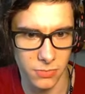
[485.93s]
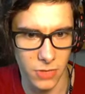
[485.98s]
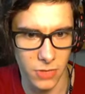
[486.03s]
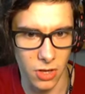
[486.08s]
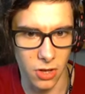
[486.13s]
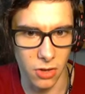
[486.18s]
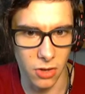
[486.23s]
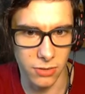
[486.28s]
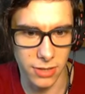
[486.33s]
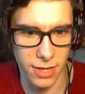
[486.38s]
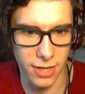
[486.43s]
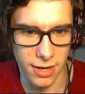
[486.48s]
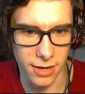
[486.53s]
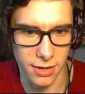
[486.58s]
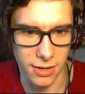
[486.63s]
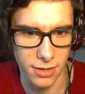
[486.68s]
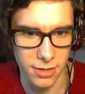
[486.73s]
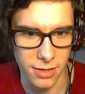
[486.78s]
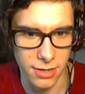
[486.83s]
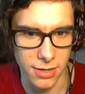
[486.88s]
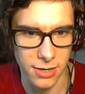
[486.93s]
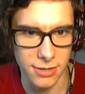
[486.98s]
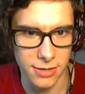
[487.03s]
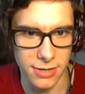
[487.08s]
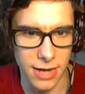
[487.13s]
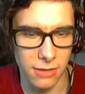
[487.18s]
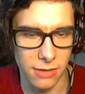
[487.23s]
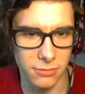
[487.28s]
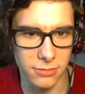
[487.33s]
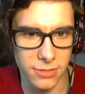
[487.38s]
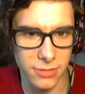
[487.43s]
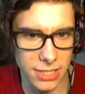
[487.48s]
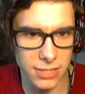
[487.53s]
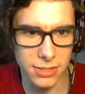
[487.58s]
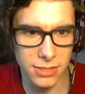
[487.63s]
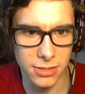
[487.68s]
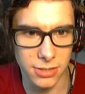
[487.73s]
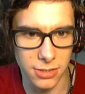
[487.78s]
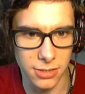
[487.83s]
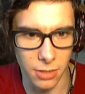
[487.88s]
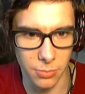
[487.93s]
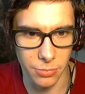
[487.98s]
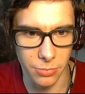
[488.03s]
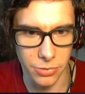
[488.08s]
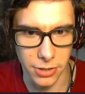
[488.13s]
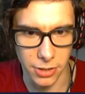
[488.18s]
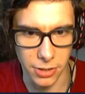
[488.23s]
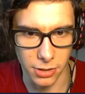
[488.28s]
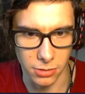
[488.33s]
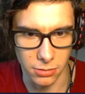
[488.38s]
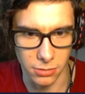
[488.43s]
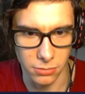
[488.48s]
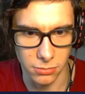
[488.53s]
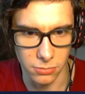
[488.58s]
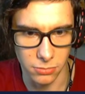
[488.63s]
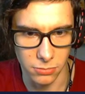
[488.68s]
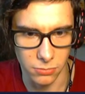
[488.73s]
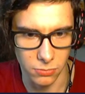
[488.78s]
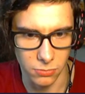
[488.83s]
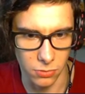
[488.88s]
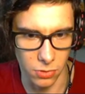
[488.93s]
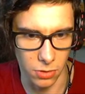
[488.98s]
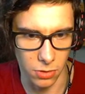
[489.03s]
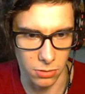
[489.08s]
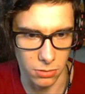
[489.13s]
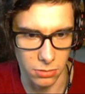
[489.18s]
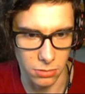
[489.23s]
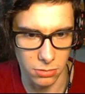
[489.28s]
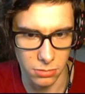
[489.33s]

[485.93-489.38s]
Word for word: Okay. Now this is something. Whoa.